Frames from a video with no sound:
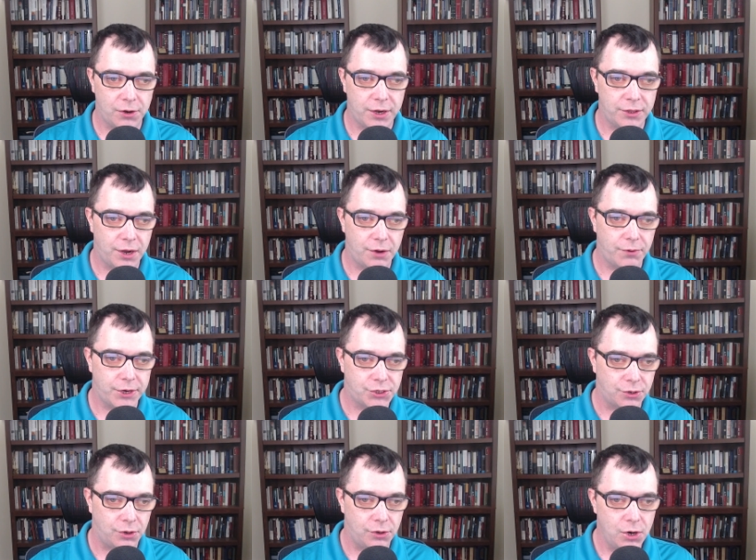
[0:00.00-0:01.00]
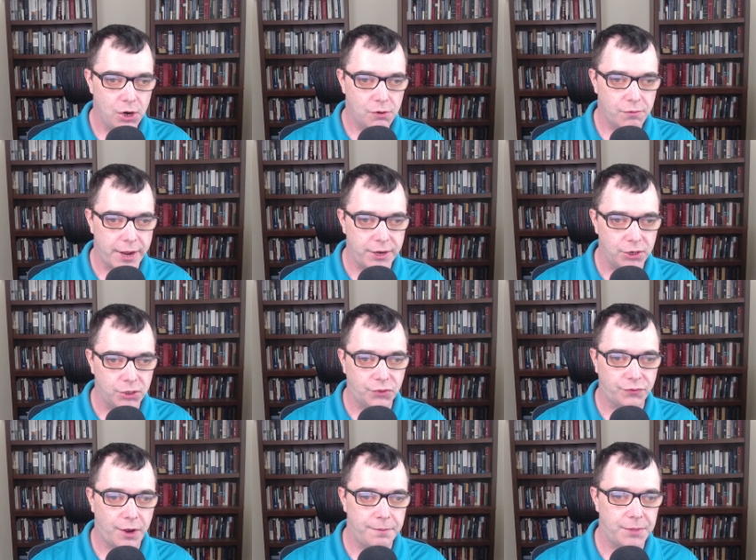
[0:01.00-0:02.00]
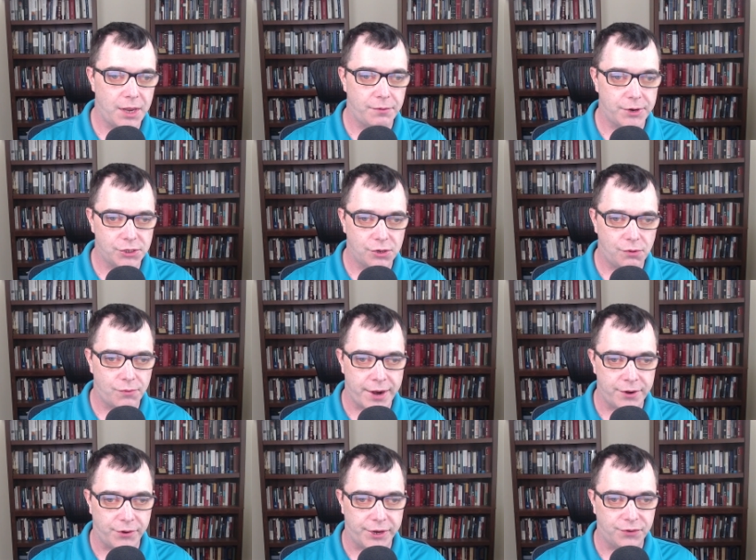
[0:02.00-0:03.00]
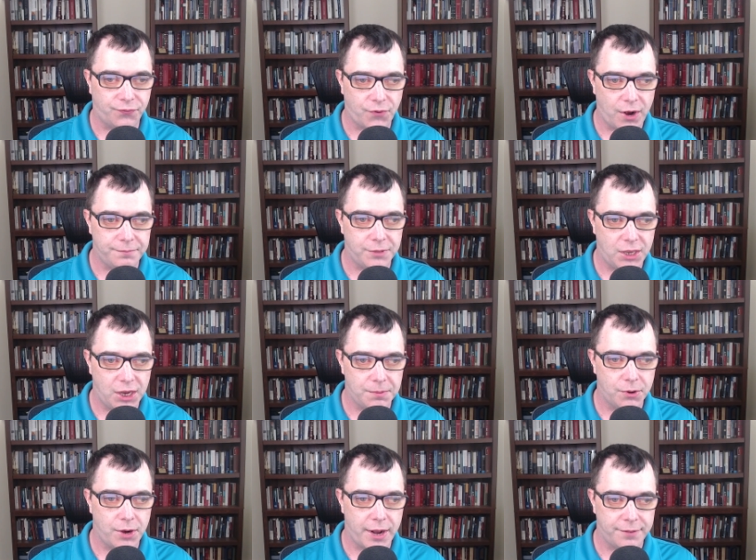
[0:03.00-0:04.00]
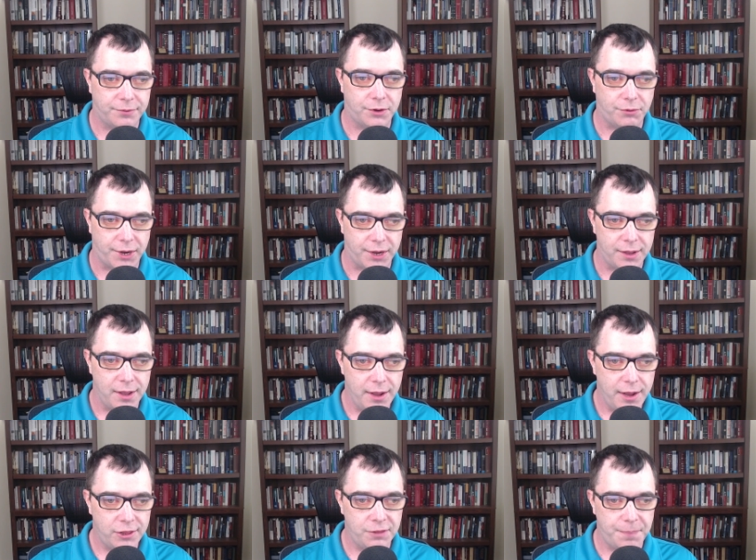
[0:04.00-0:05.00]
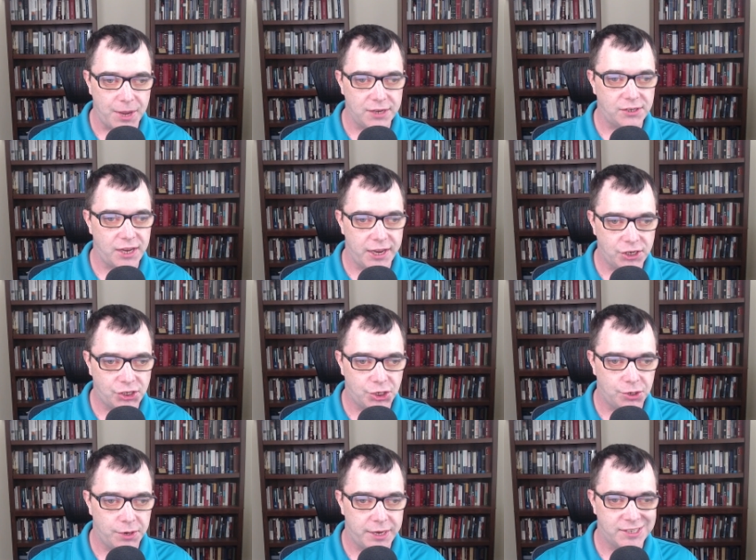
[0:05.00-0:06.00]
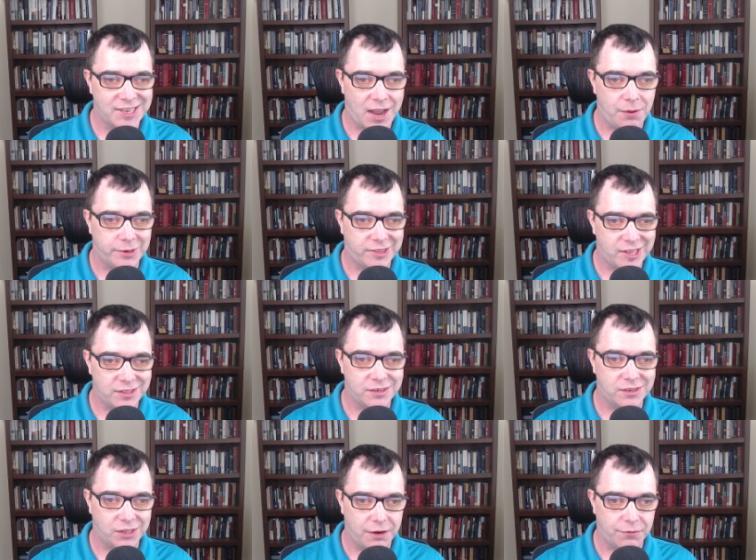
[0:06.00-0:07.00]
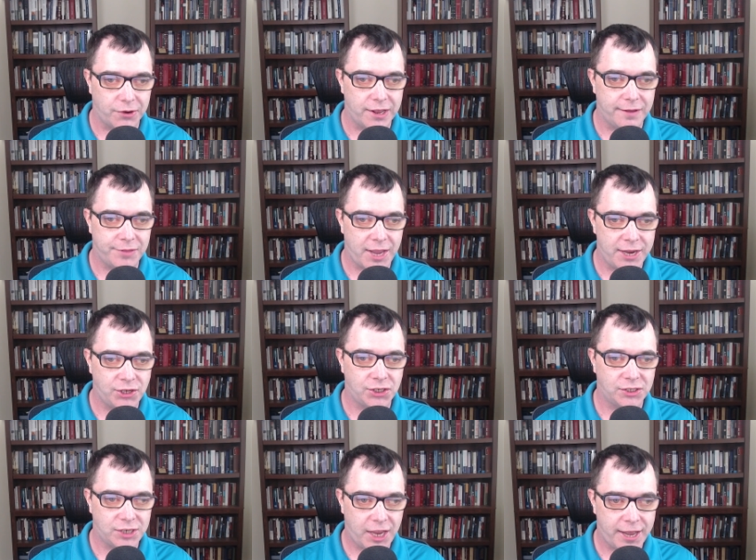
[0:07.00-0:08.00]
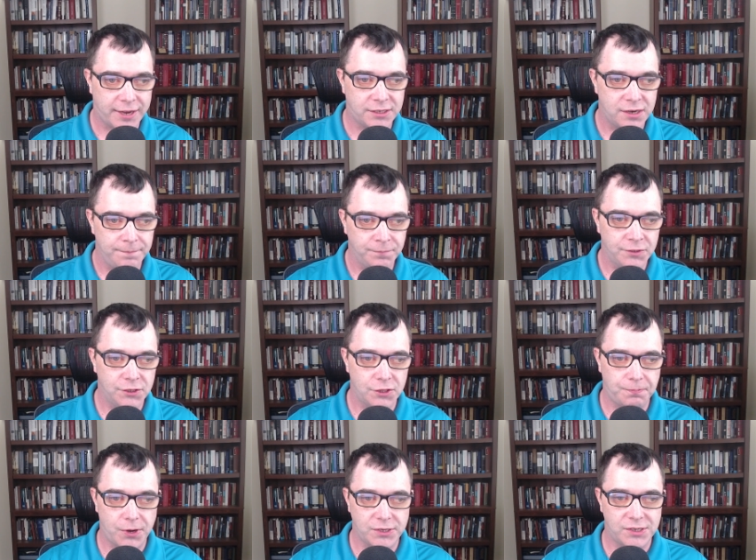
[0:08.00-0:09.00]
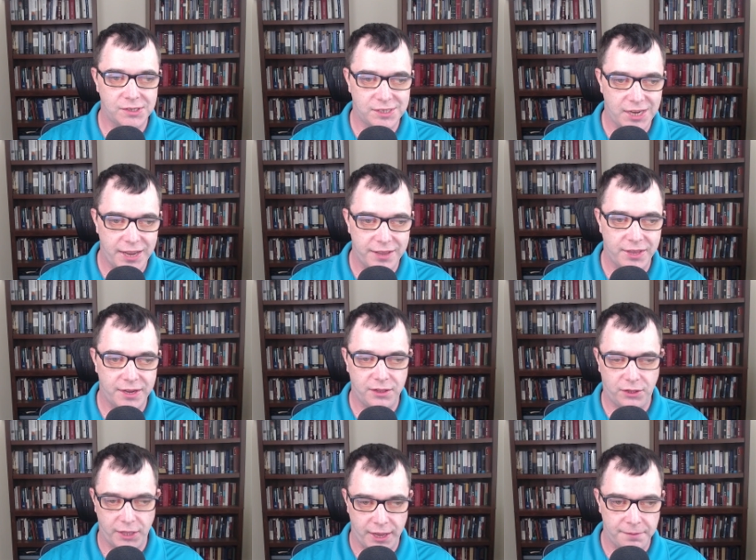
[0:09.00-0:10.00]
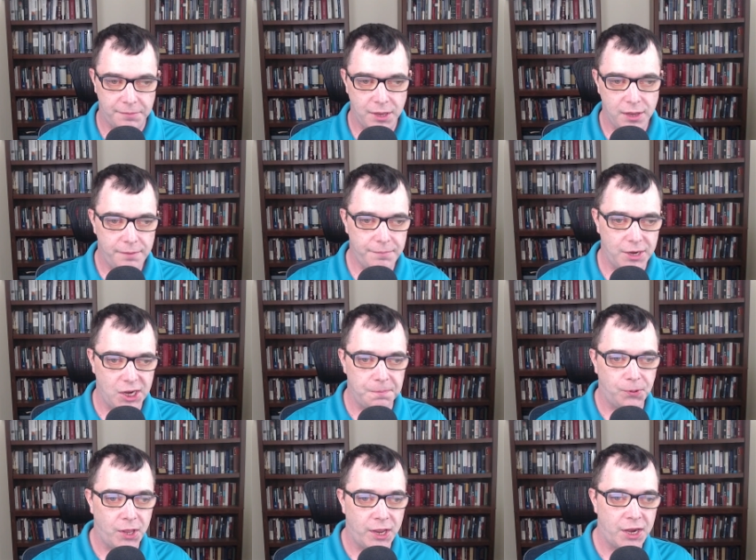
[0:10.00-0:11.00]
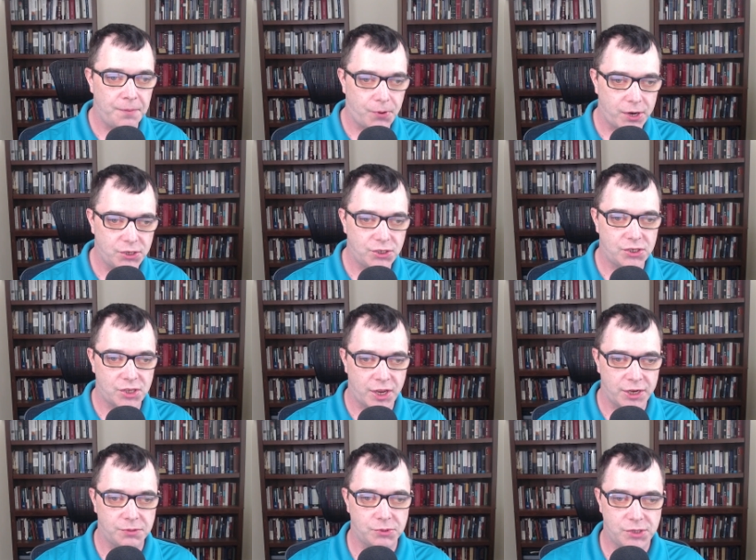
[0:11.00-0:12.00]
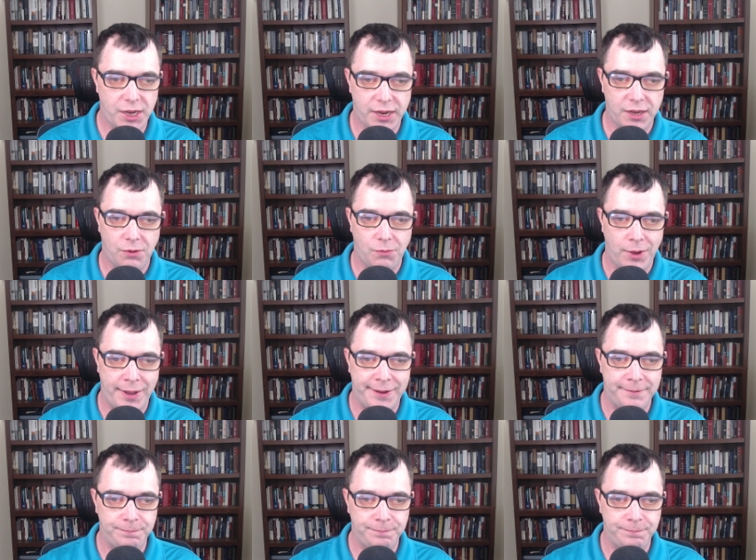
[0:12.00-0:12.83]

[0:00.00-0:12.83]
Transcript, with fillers: in the original, renders from the original renderings from the Hebrew and the Greek. And the biggest issue is that within the delivery of the ancient text to the present day, they claim, many plain and precious things were taken away.